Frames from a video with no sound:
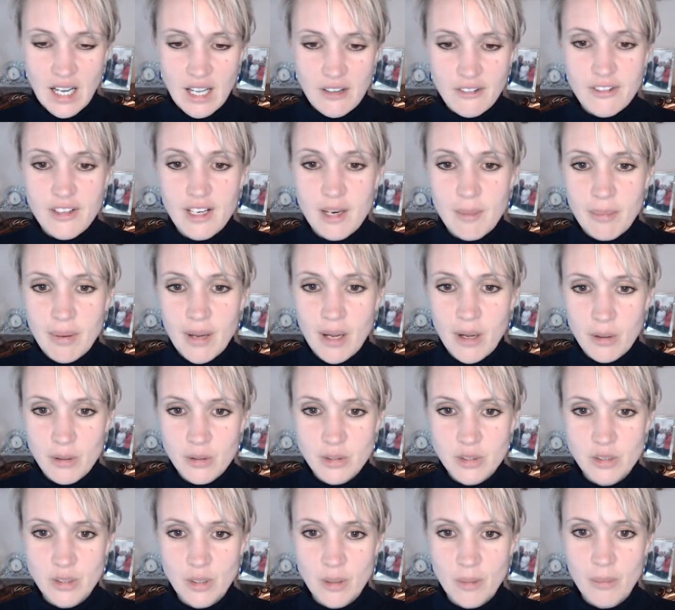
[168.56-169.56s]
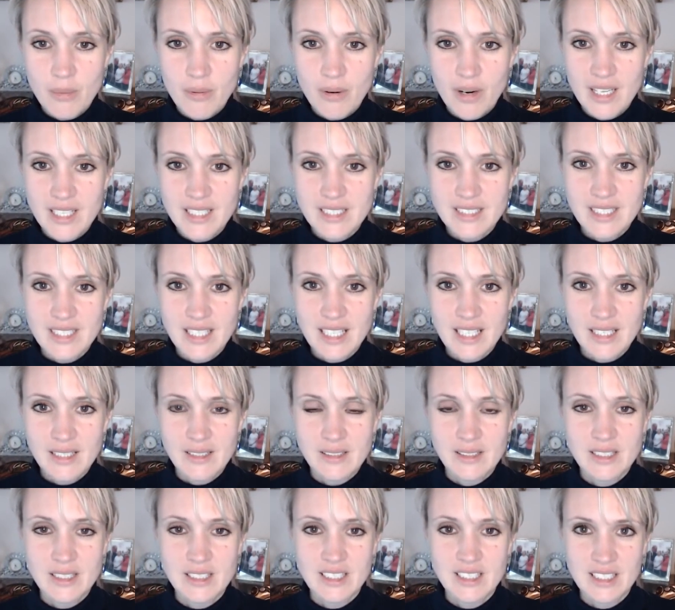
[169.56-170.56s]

I feel opposed to embracing.